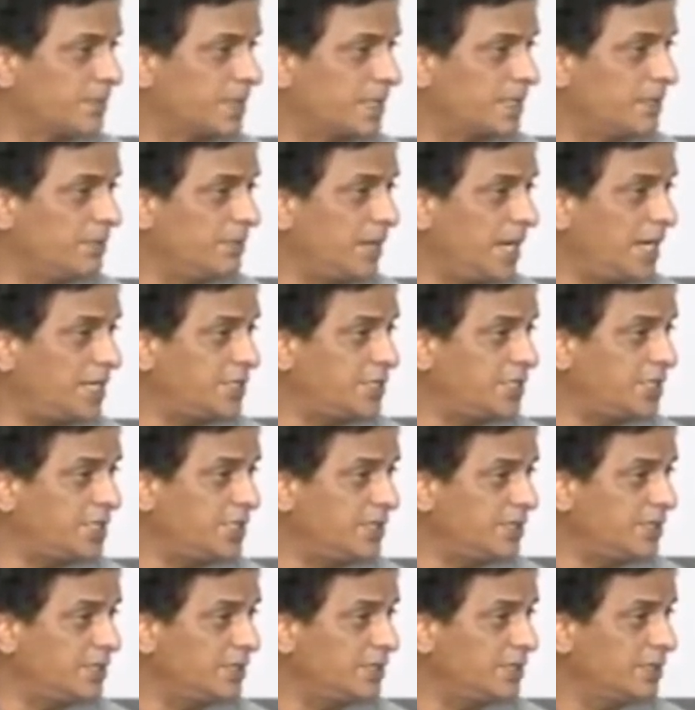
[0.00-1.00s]

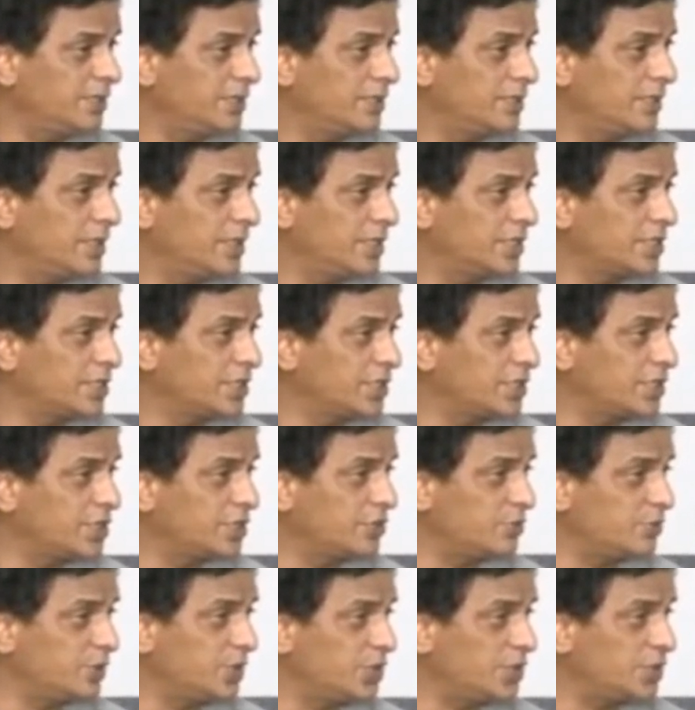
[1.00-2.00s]
Imagining a
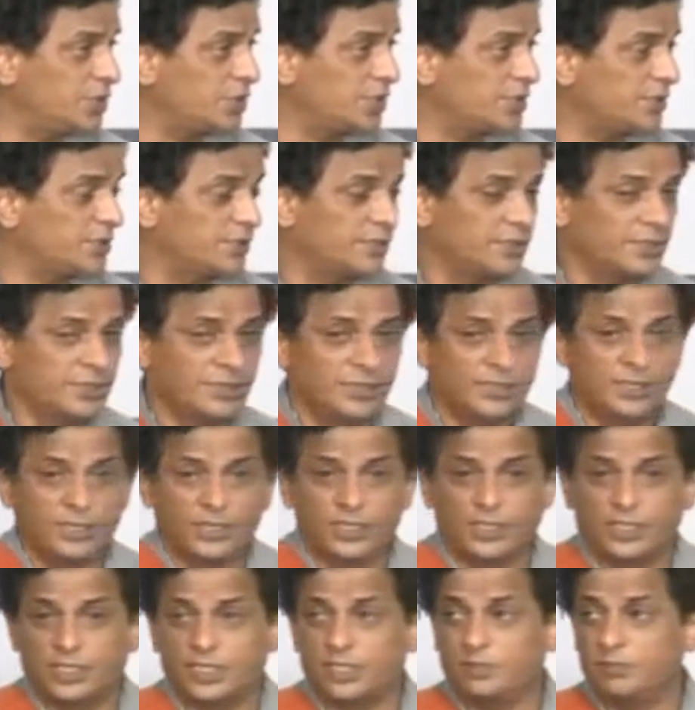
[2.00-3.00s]
situation
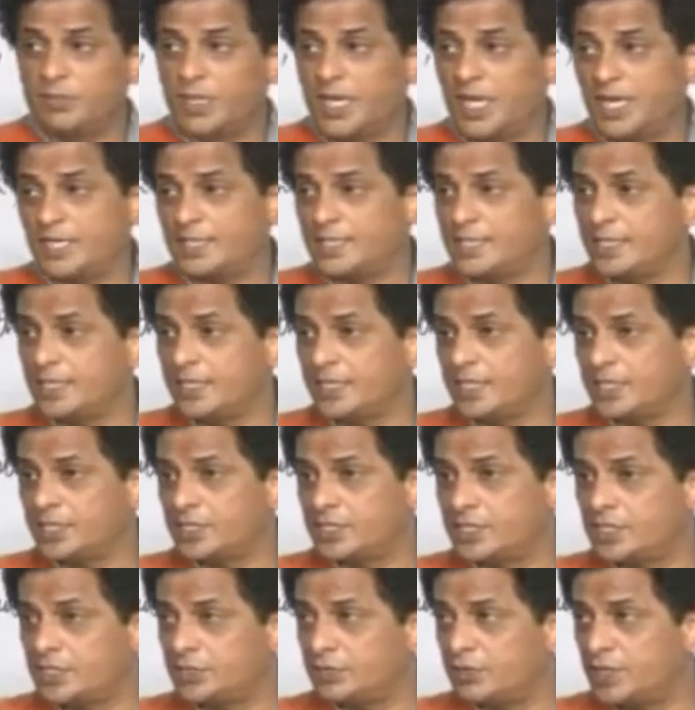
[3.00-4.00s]

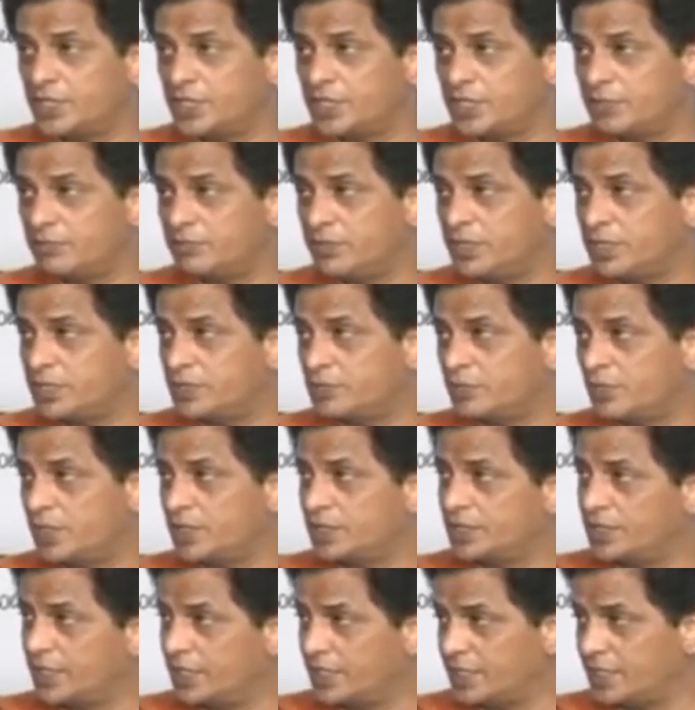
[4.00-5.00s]
means
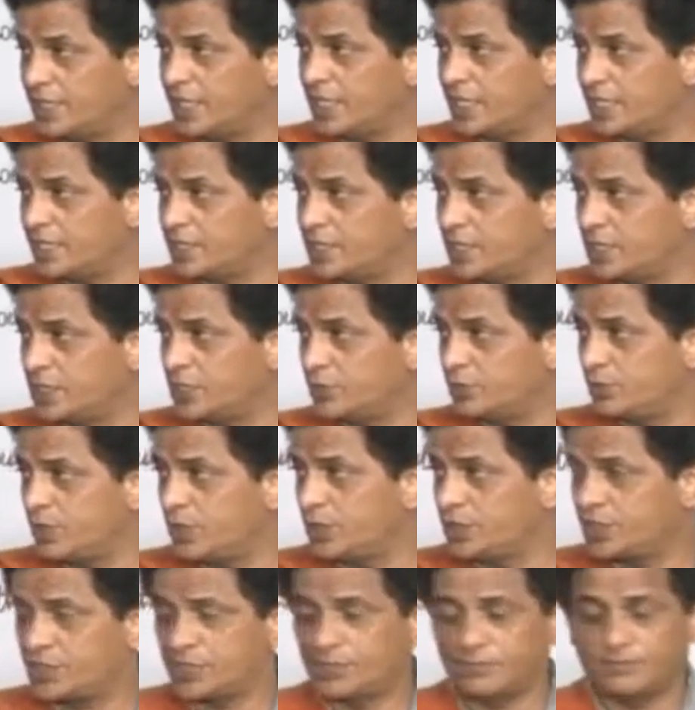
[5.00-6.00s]
what? Thinking a
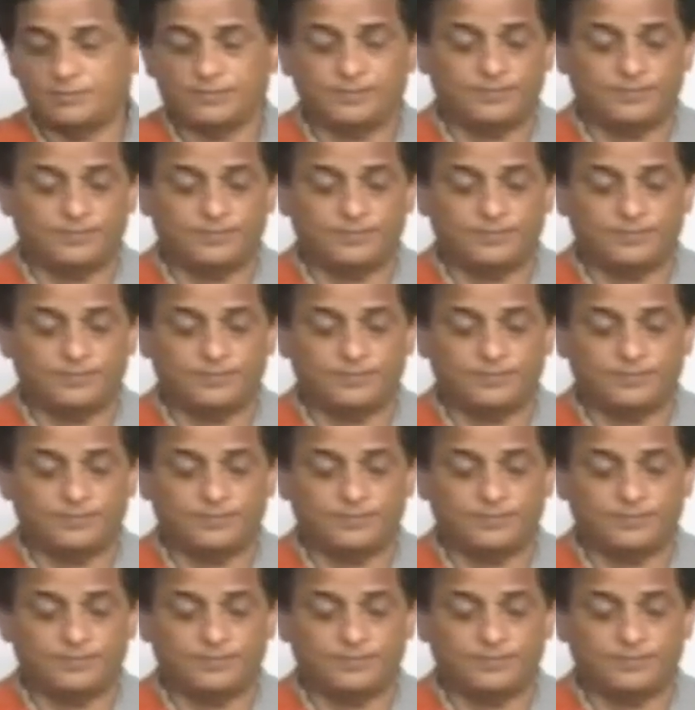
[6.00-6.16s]
situation.